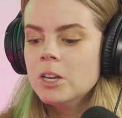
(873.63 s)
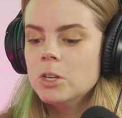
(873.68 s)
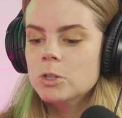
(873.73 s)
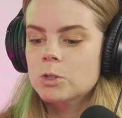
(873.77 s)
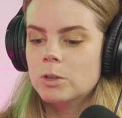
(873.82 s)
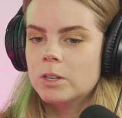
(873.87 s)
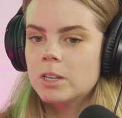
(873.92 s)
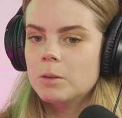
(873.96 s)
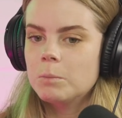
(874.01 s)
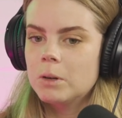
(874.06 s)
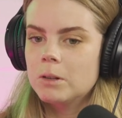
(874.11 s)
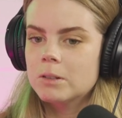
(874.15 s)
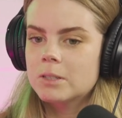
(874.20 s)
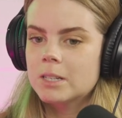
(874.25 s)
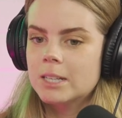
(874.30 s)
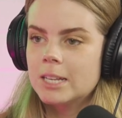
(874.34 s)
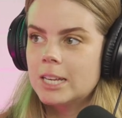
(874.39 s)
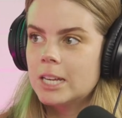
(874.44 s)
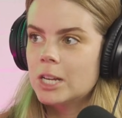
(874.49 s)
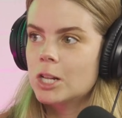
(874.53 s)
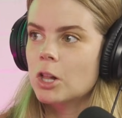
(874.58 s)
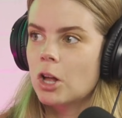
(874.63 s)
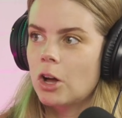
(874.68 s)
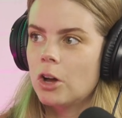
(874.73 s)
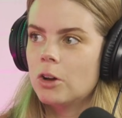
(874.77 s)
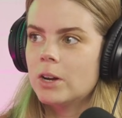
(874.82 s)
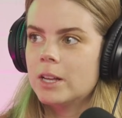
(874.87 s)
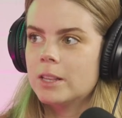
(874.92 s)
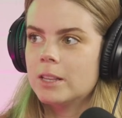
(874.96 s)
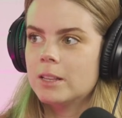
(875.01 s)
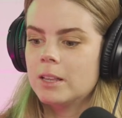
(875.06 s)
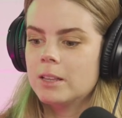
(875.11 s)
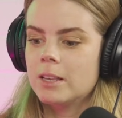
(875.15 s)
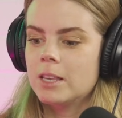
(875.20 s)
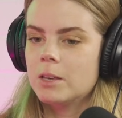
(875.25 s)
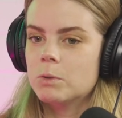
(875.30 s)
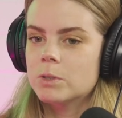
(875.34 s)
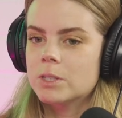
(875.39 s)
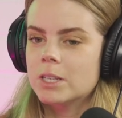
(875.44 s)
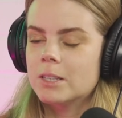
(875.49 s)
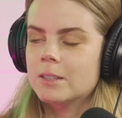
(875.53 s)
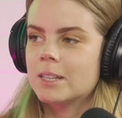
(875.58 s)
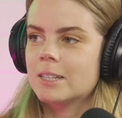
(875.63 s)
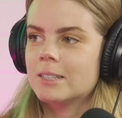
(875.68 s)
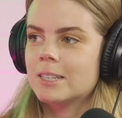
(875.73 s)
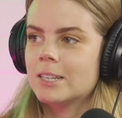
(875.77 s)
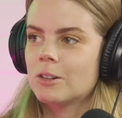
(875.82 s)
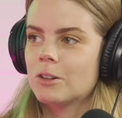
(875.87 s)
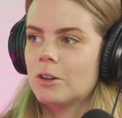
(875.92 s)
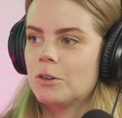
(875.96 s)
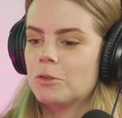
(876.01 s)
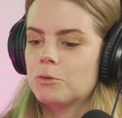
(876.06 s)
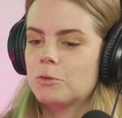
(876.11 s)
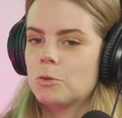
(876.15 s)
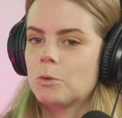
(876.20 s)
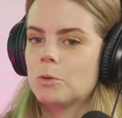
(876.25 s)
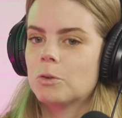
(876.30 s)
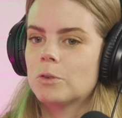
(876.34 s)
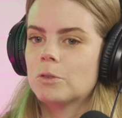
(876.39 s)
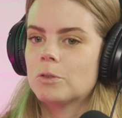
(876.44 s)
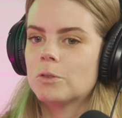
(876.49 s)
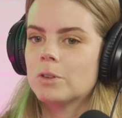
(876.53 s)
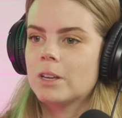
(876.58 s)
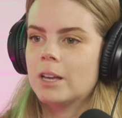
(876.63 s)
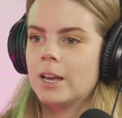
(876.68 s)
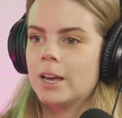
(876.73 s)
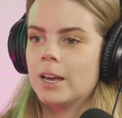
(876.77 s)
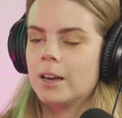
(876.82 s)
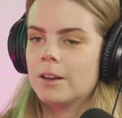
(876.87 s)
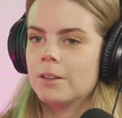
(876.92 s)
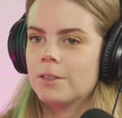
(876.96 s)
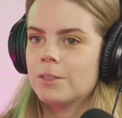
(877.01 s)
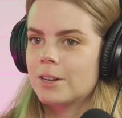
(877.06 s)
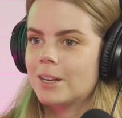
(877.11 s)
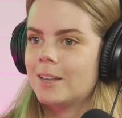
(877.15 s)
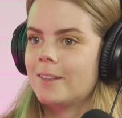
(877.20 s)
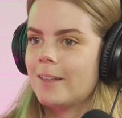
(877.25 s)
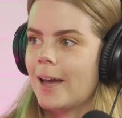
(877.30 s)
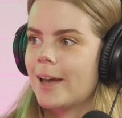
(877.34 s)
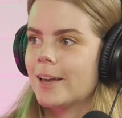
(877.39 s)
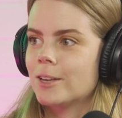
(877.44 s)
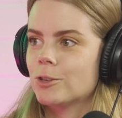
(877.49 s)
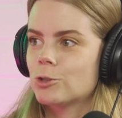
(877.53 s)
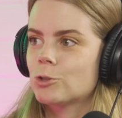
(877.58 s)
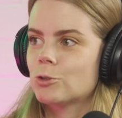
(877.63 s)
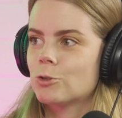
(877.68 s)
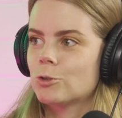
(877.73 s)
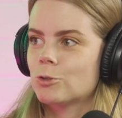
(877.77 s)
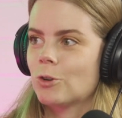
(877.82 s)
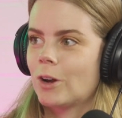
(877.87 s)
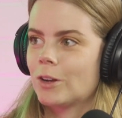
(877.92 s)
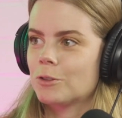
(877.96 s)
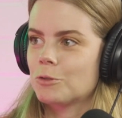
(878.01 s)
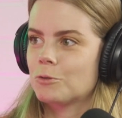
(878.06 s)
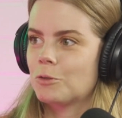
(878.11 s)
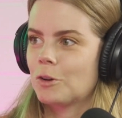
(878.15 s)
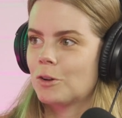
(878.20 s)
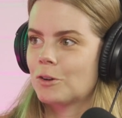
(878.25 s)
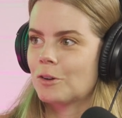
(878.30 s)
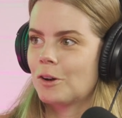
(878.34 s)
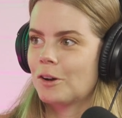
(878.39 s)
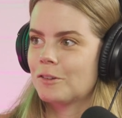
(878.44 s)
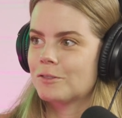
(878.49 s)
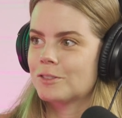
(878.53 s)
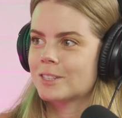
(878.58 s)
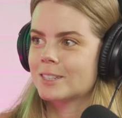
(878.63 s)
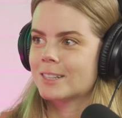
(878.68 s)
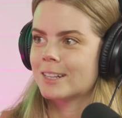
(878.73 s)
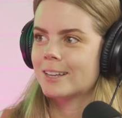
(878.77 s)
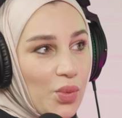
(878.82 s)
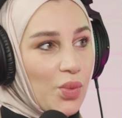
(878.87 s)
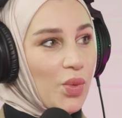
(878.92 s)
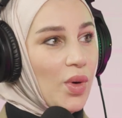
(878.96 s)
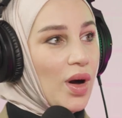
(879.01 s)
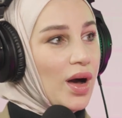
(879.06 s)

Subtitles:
So he built an igloo, and then he was in that igloo for 3 days to try to photograph this lynx.